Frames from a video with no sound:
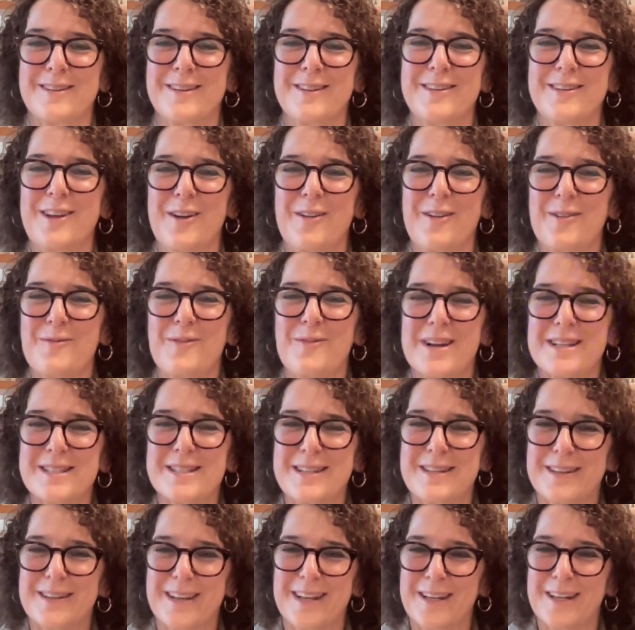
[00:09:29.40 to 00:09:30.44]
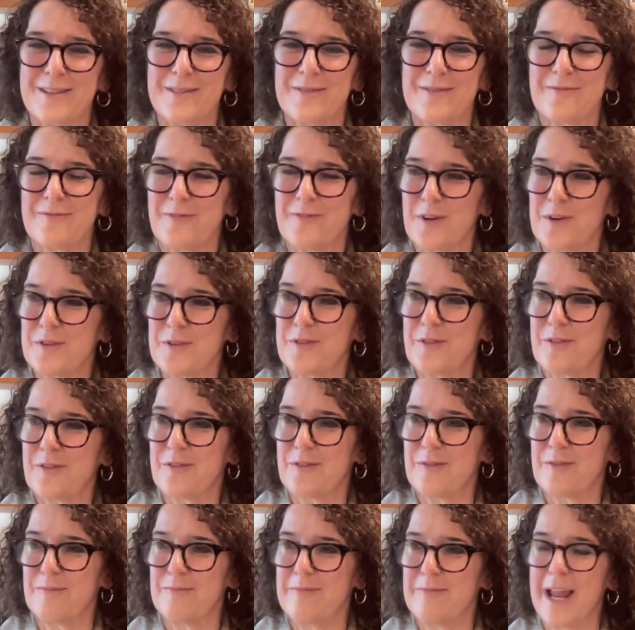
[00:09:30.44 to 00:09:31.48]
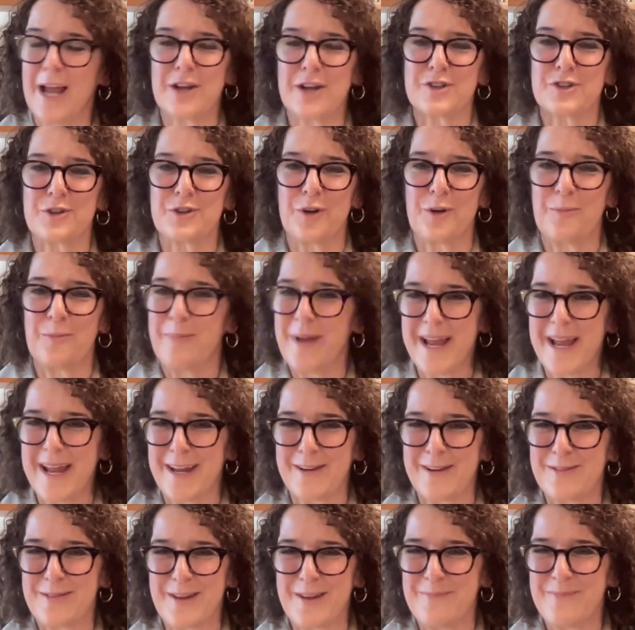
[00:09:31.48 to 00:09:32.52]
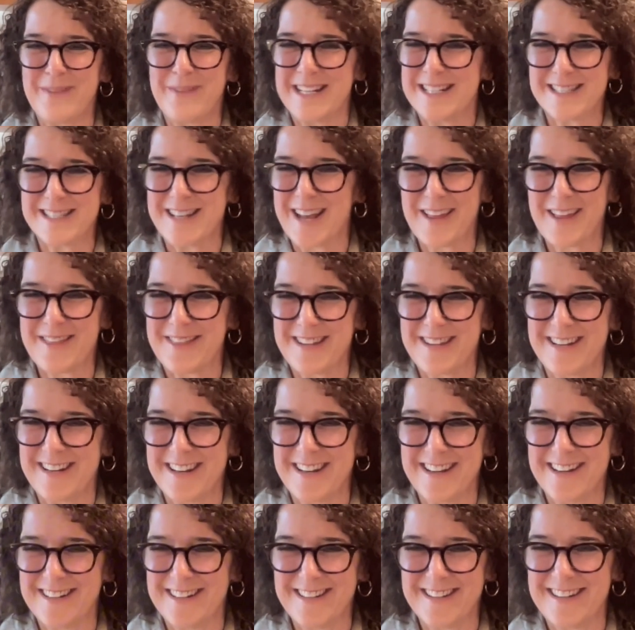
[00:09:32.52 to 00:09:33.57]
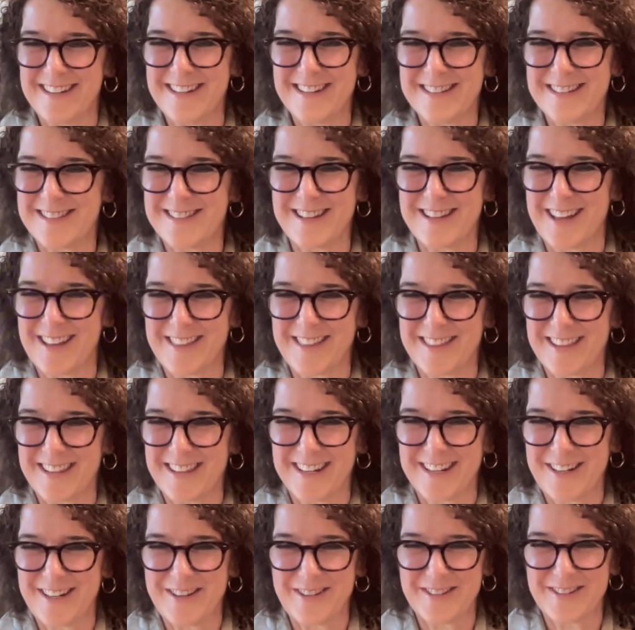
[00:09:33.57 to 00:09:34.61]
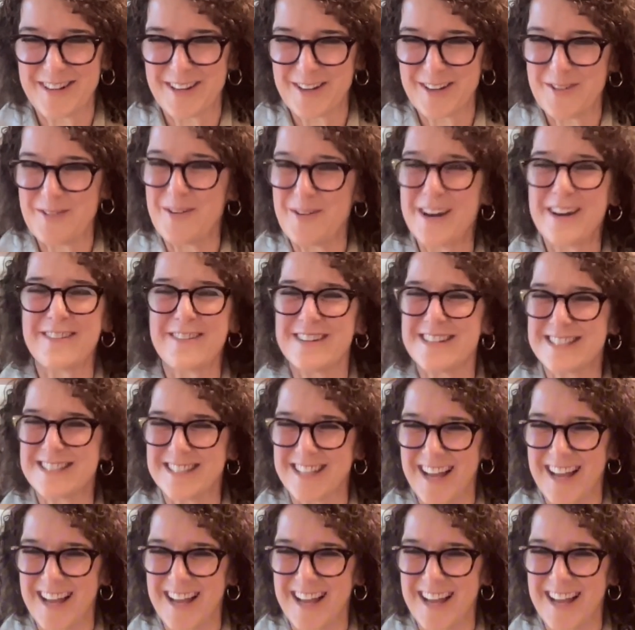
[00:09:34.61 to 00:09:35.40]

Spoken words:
it wasn't like First National Bank. That means nothing and is nothing. Like, where is